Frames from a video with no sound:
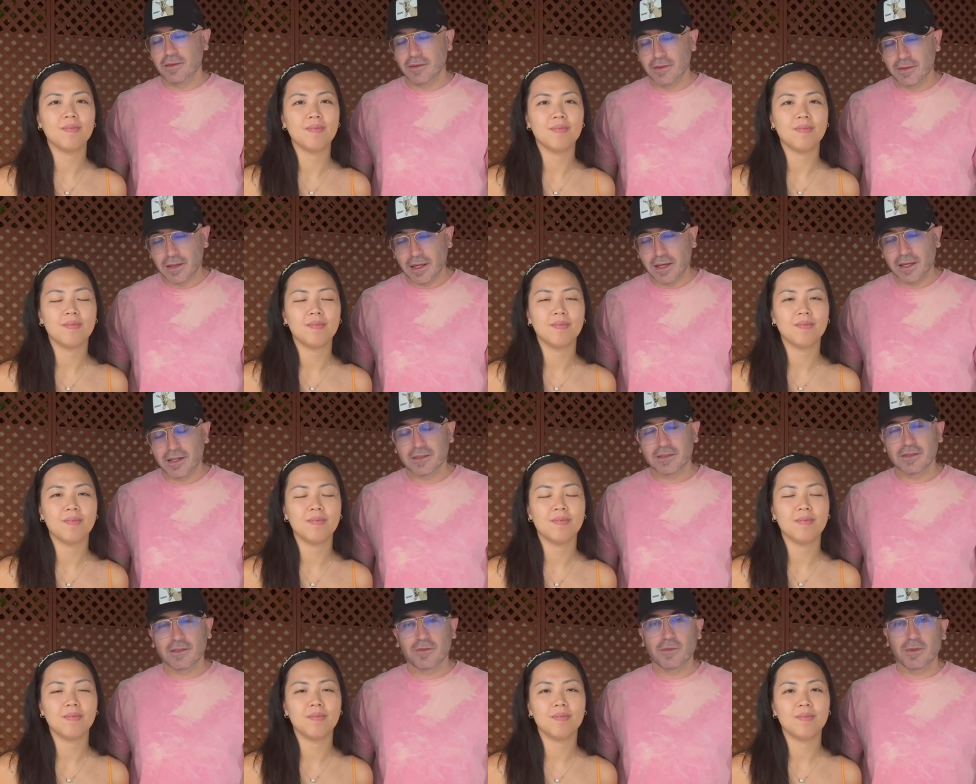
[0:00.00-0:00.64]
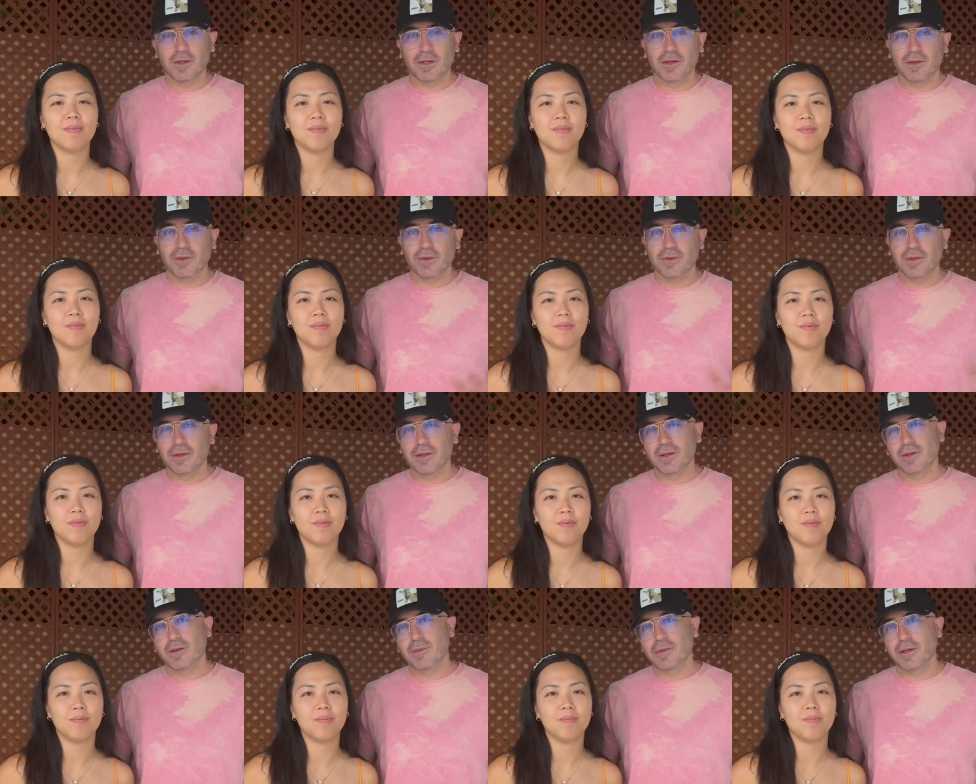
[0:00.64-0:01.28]
Speaker 1: Things have been a
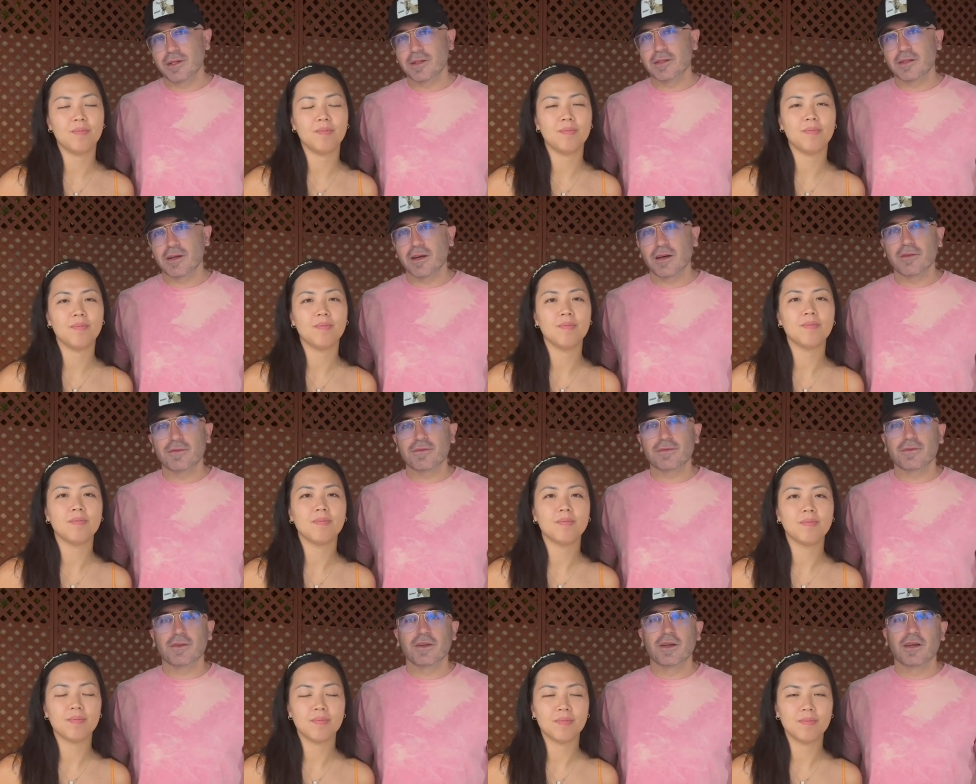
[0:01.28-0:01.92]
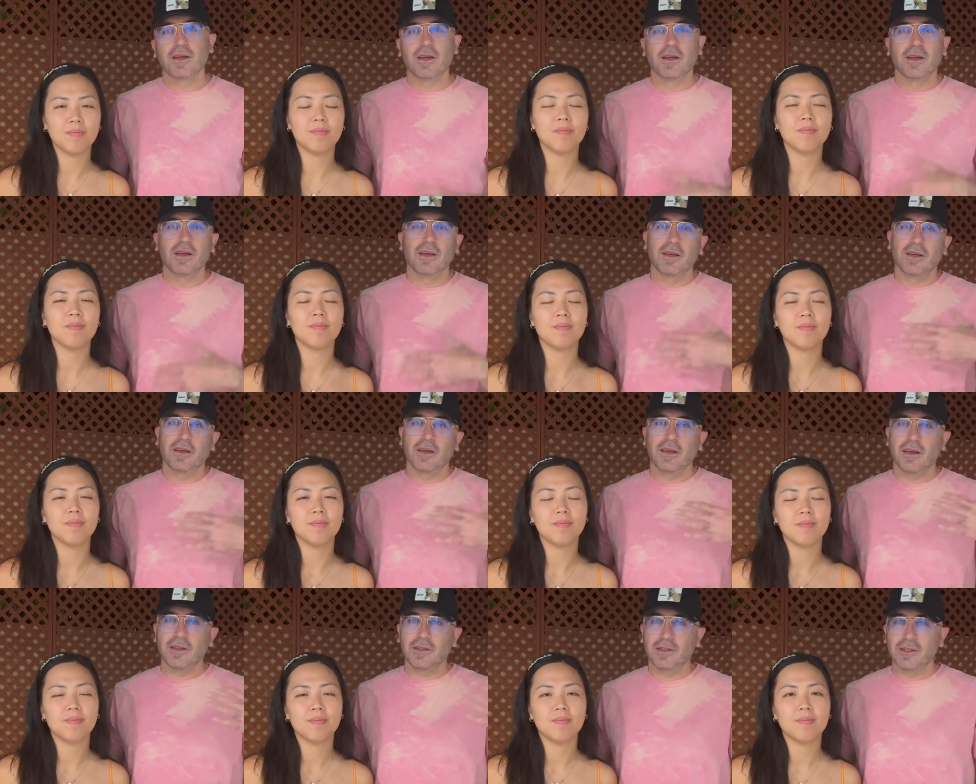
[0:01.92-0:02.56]
little bit tough,
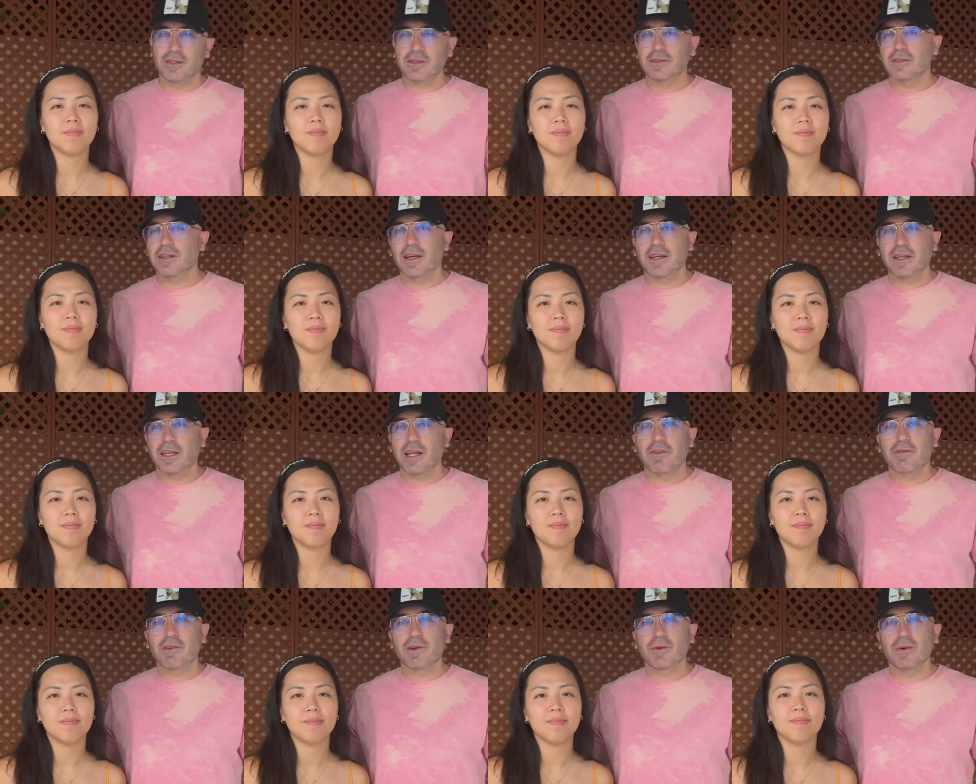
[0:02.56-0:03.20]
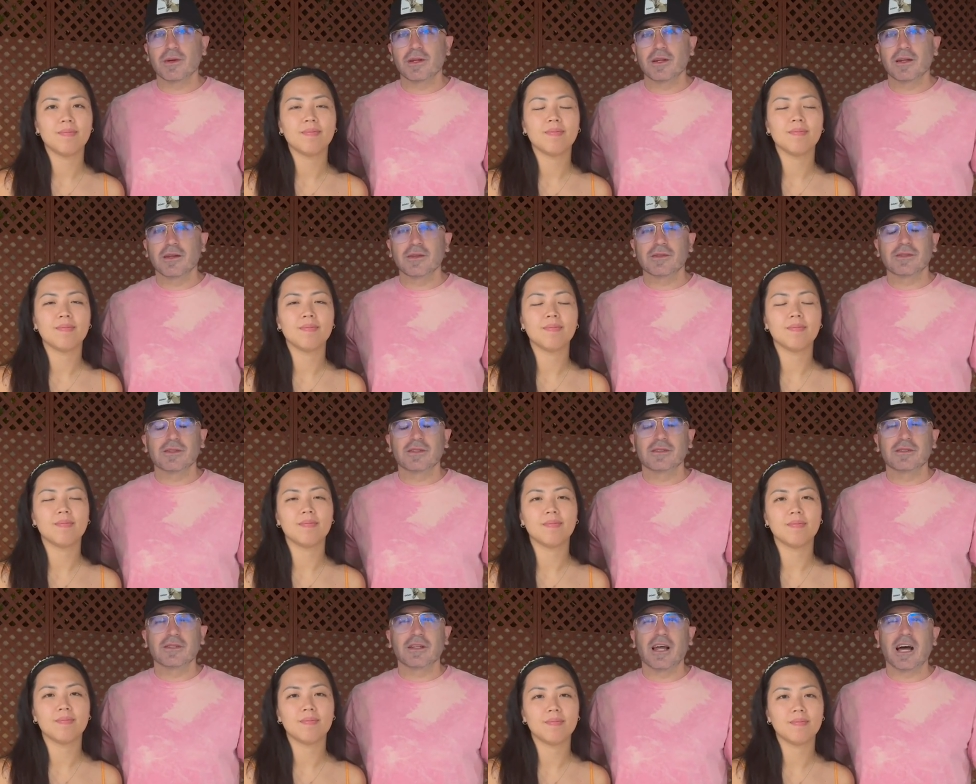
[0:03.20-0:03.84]
just like everyone
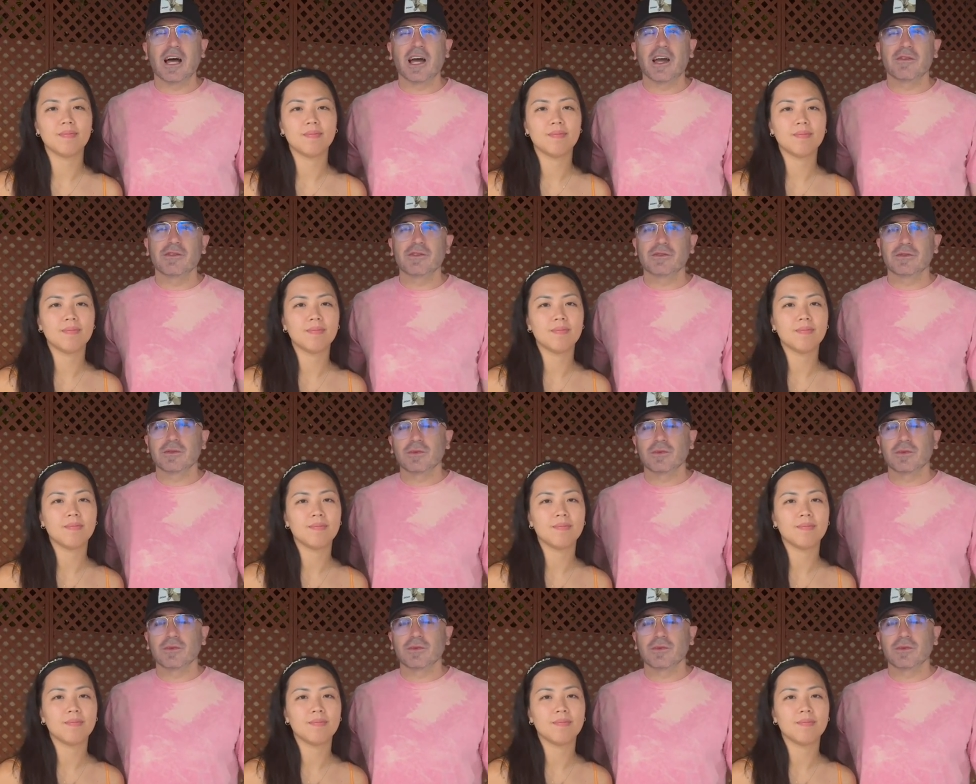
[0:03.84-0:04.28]
else's lives.